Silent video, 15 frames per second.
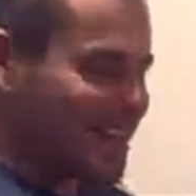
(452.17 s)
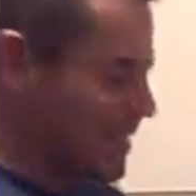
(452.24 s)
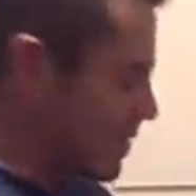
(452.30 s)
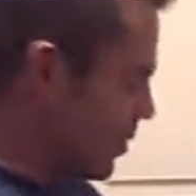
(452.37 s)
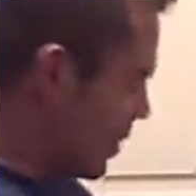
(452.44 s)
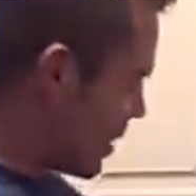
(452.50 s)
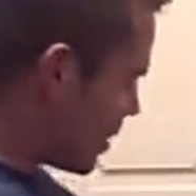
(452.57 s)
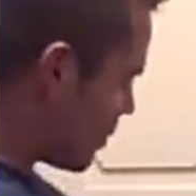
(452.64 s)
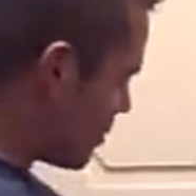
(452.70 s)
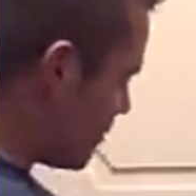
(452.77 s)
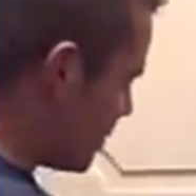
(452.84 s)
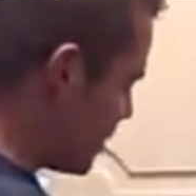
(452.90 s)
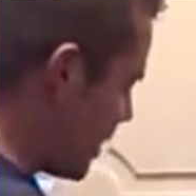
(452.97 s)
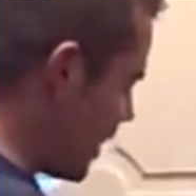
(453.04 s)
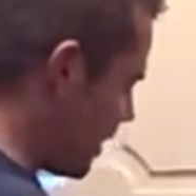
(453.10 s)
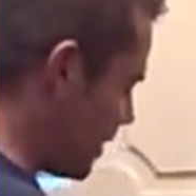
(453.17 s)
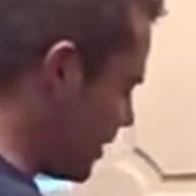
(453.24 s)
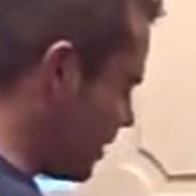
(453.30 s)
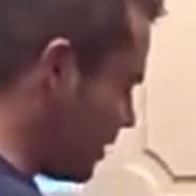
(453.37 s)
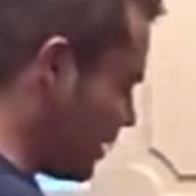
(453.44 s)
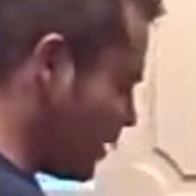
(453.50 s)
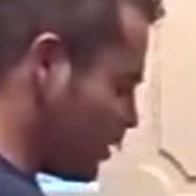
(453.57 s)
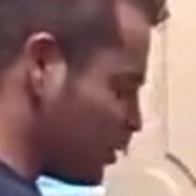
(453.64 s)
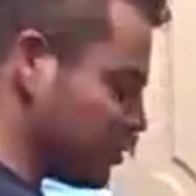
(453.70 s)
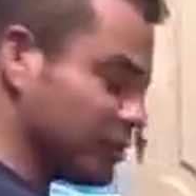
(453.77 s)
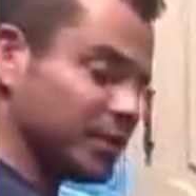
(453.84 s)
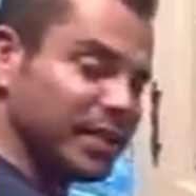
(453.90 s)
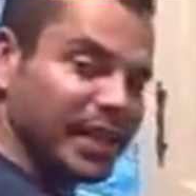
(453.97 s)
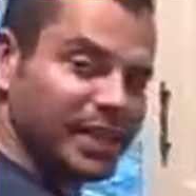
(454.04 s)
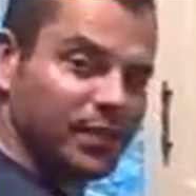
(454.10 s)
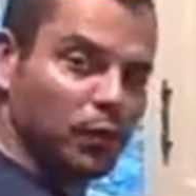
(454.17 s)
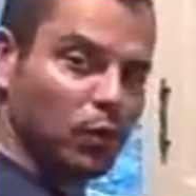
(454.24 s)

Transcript: So what I'm going to be taking during the next